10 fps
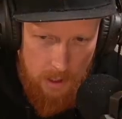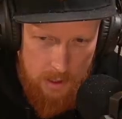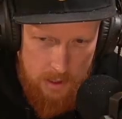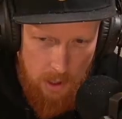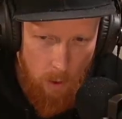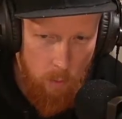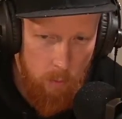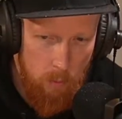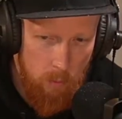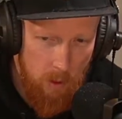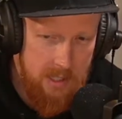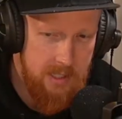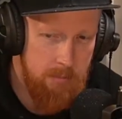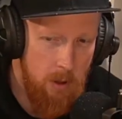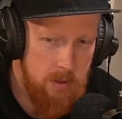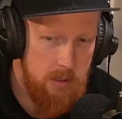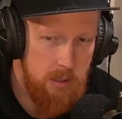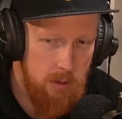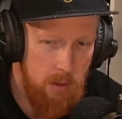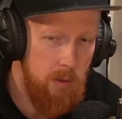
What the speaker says: So what's the most